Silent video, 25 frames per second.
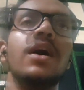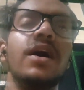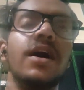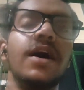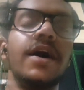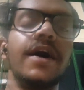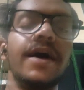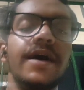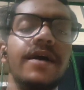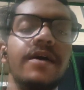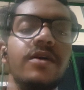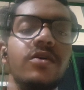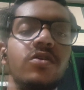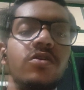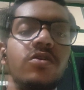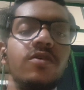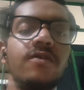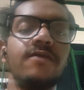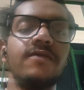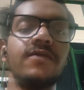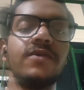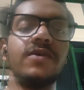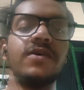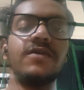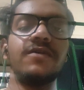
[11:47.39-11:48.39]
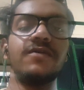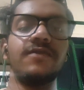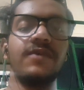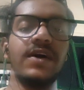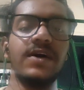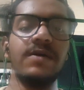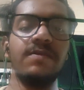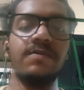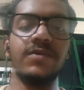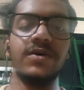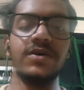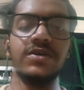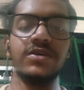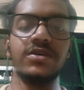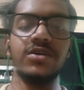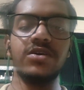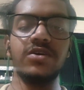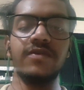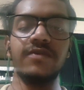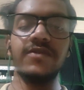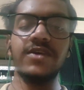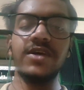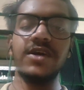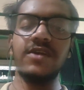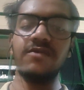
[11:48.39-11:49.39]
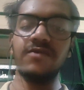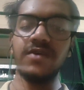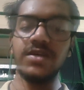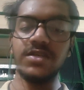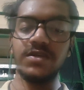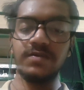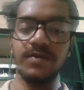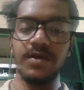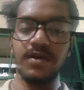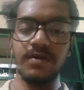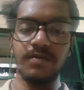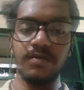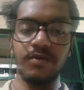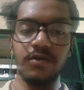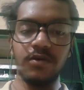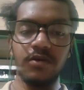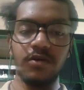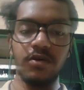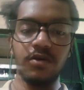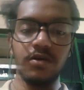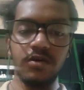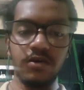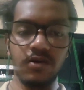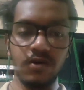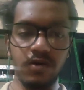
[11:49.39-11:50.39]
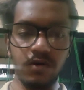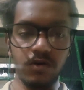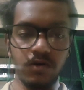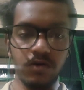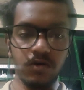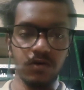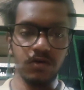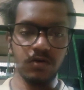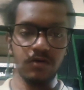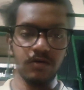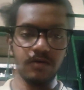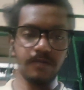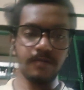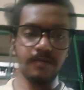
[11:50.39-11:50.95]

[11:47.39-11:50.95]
higher of 5% of the investment brought or